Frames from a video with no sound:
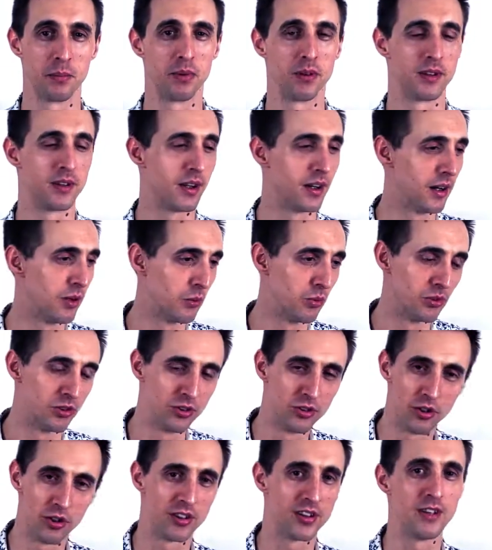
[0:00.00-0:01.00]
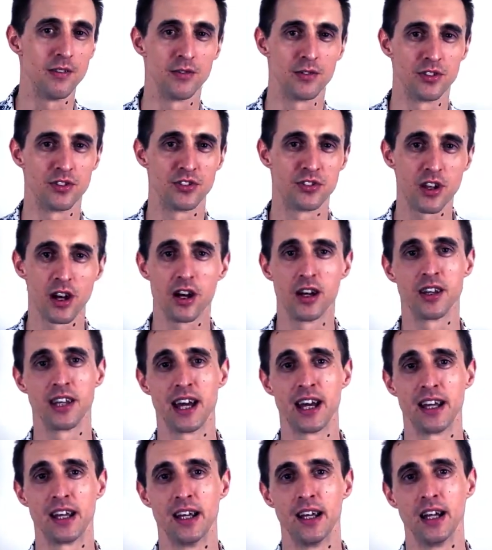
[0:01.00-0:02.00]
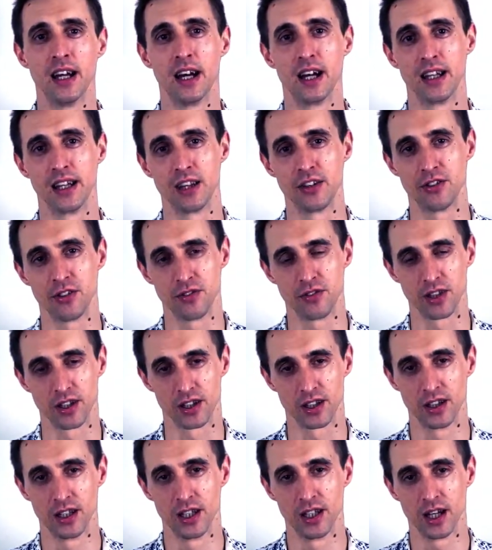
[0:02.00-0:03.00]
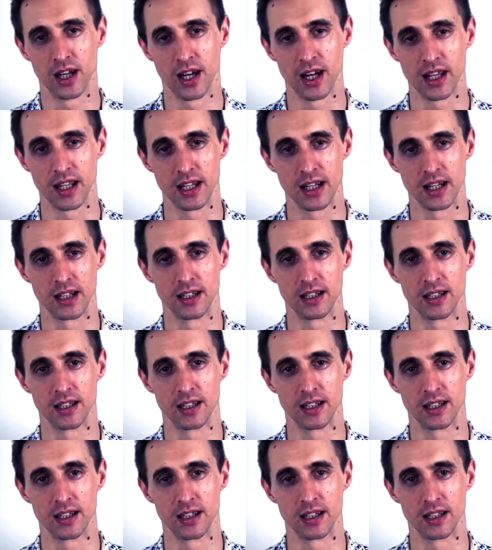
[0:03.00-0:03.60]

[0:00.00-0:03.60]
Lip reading: but I would not even start that unless you've done a